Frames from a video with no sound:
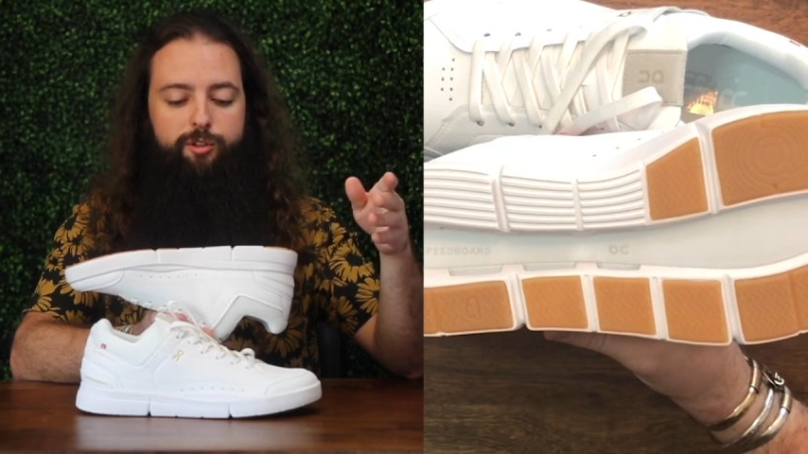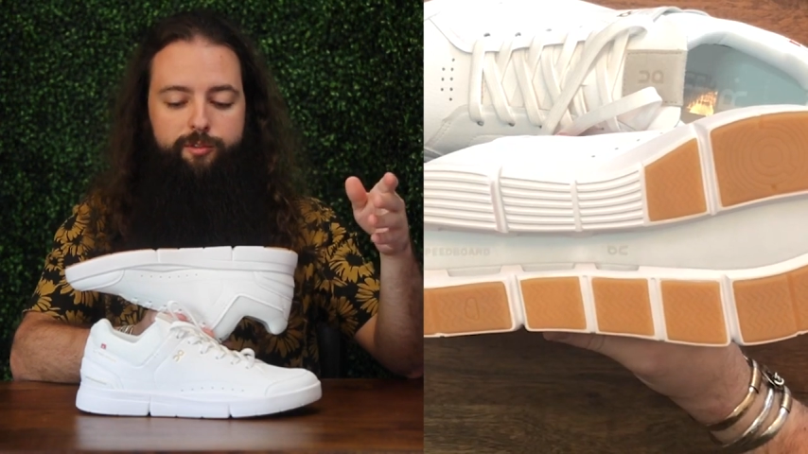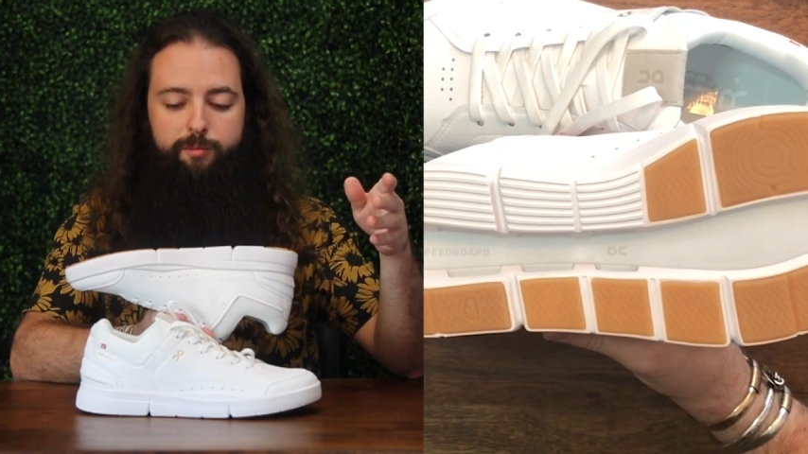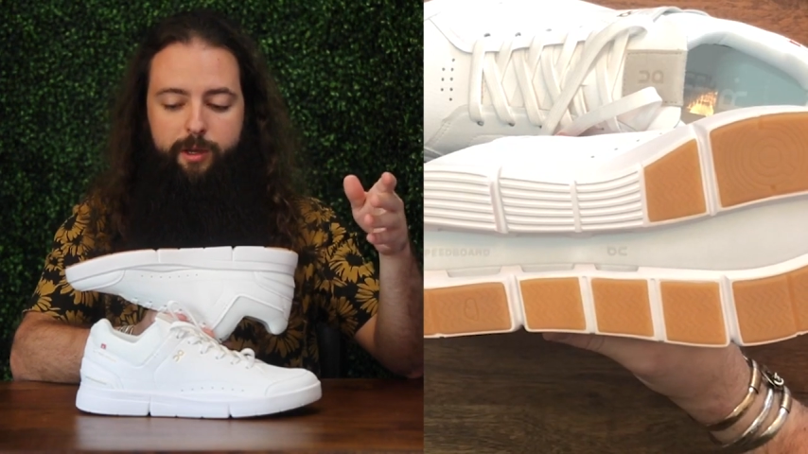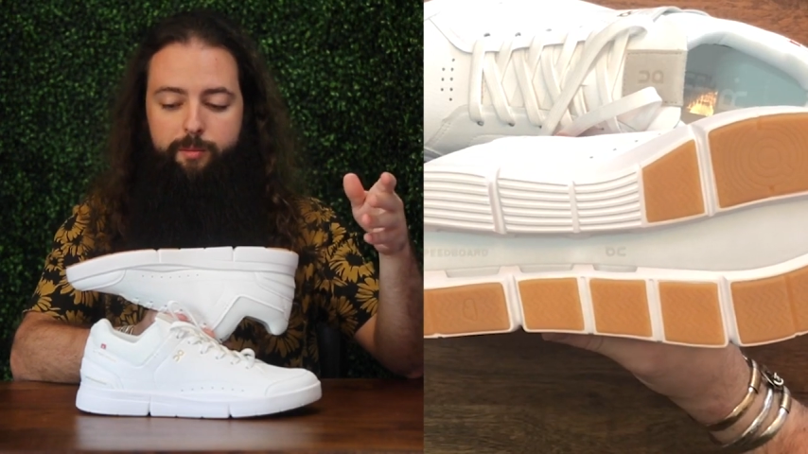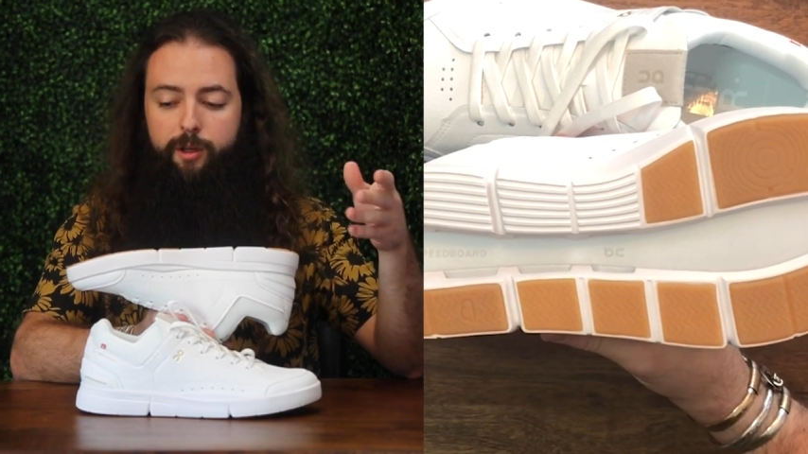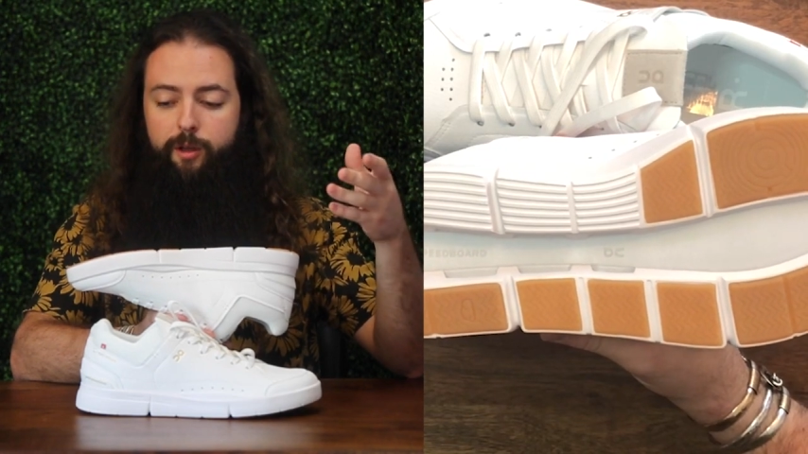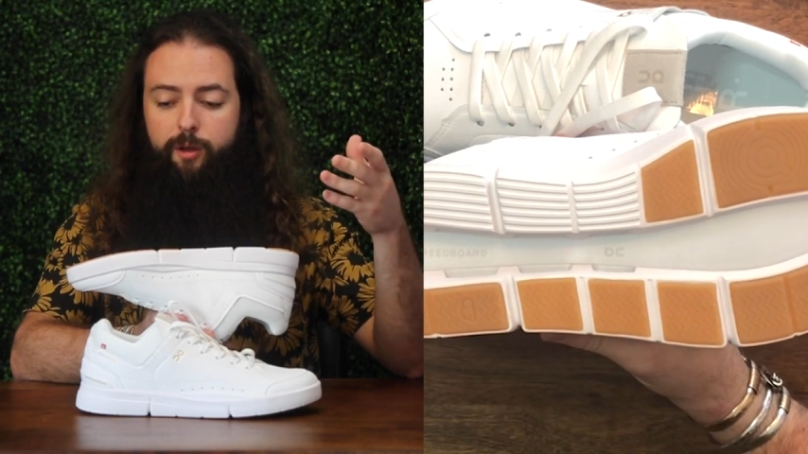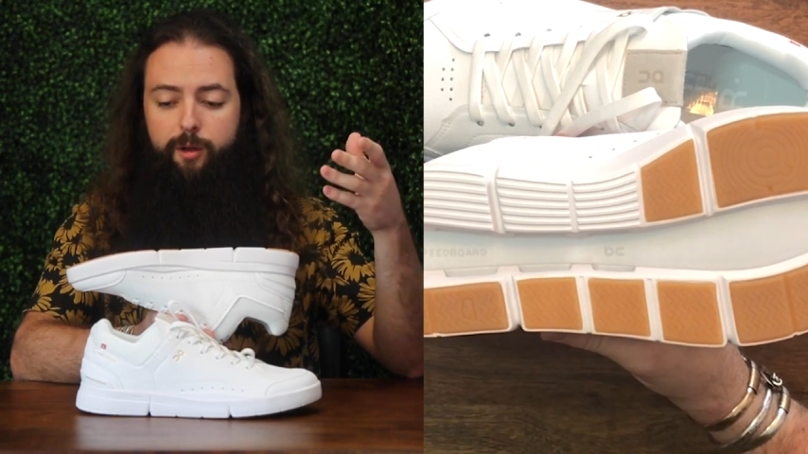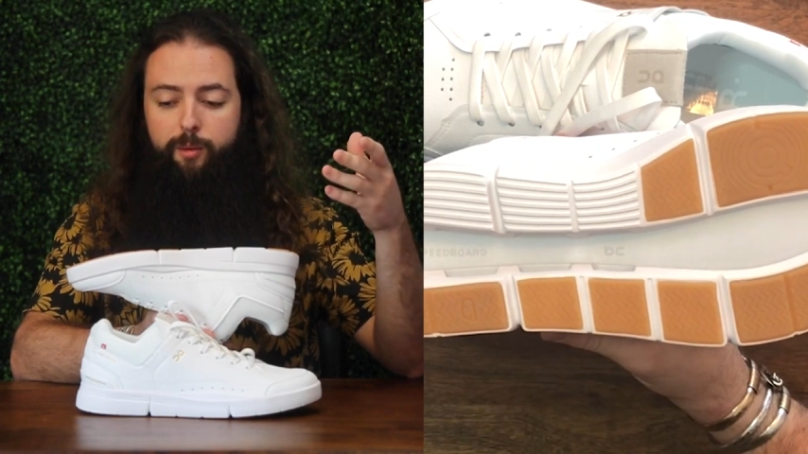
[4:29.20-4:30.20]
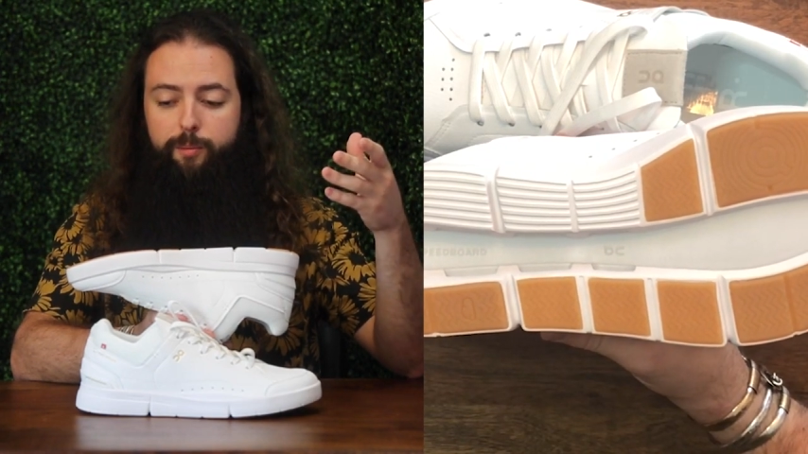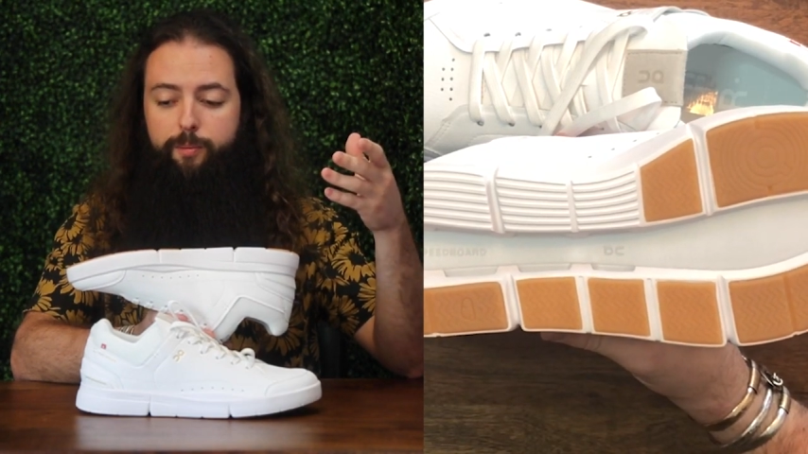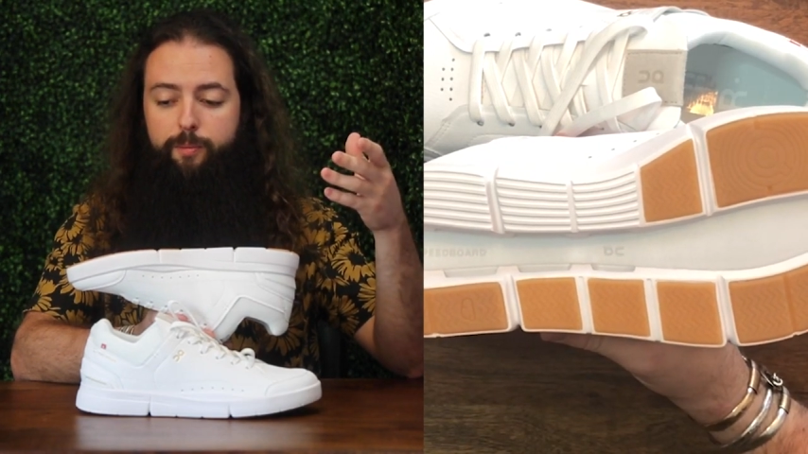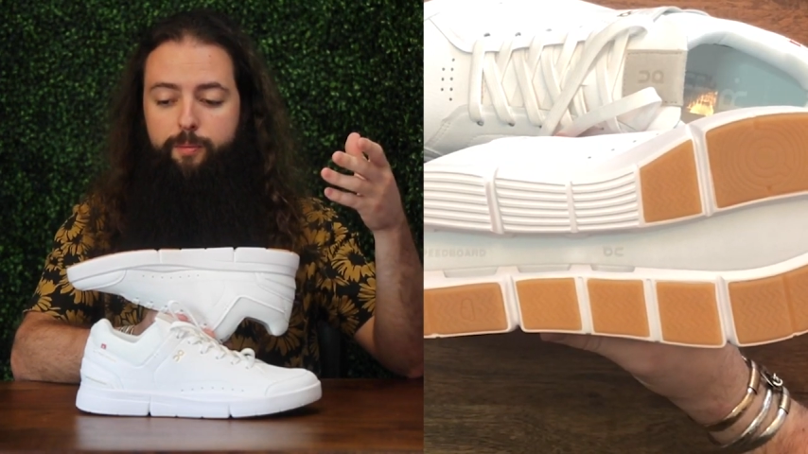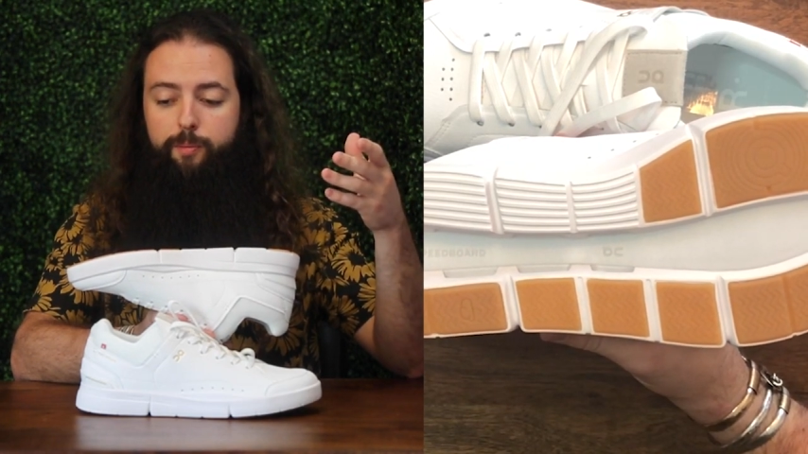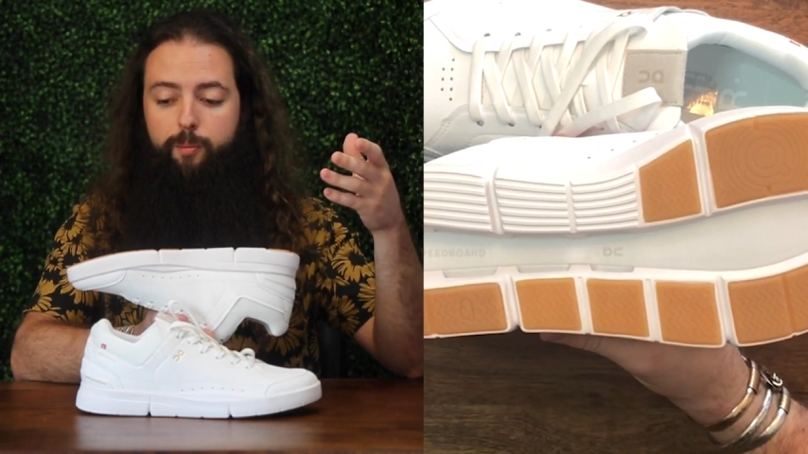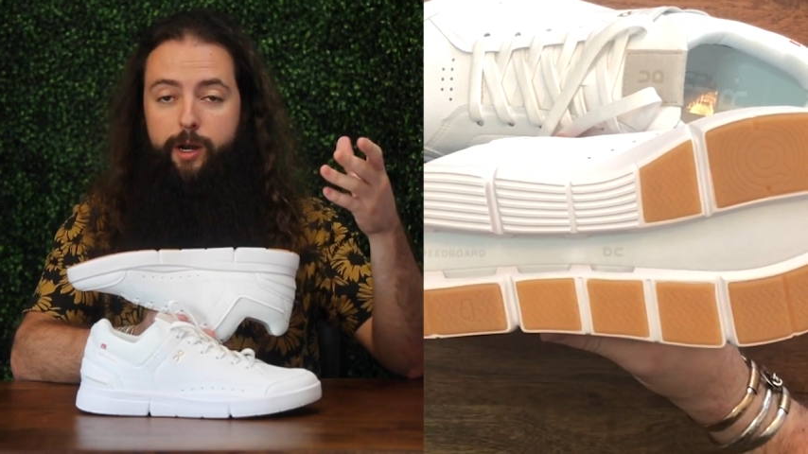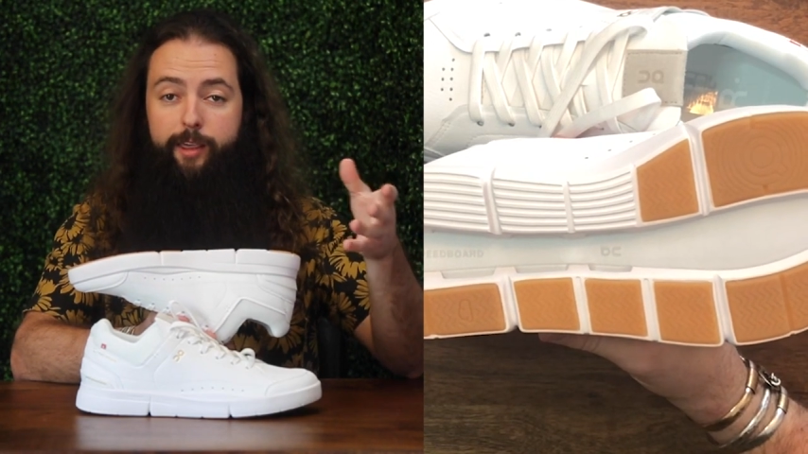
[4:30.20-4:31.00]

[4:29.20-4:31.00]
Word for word: a shoe from them. But